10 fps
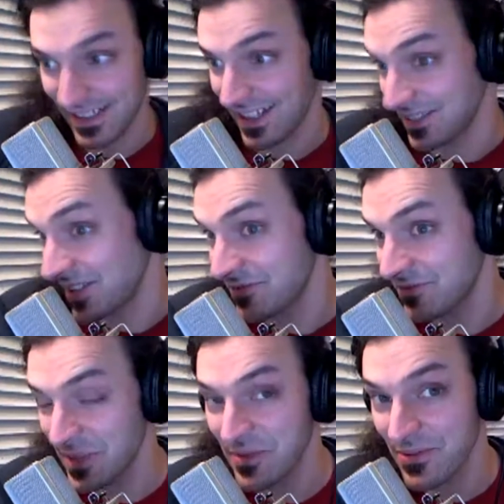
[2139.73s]
I love
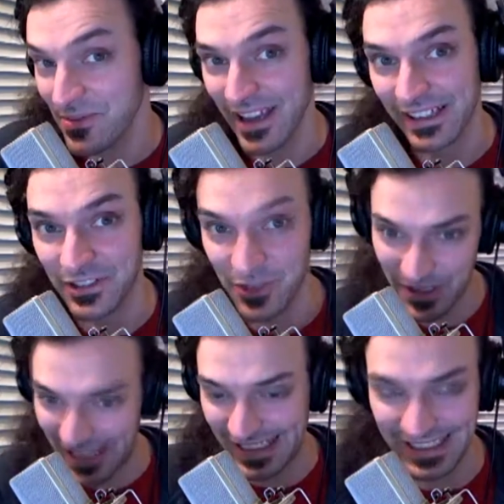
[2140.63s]
flipping through that because you
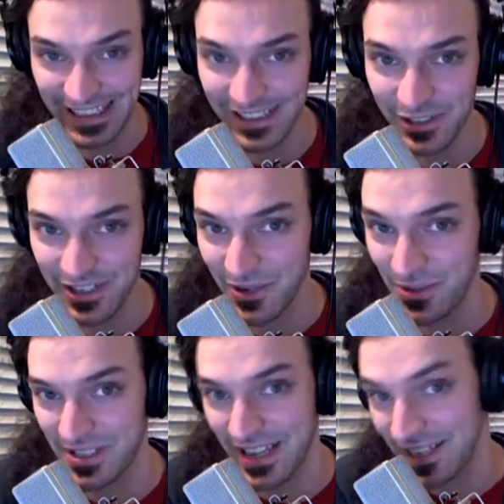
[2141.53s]
can't get it on a
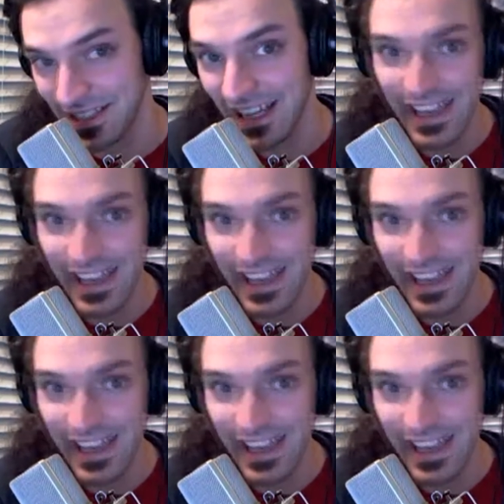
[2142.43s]
newsstand,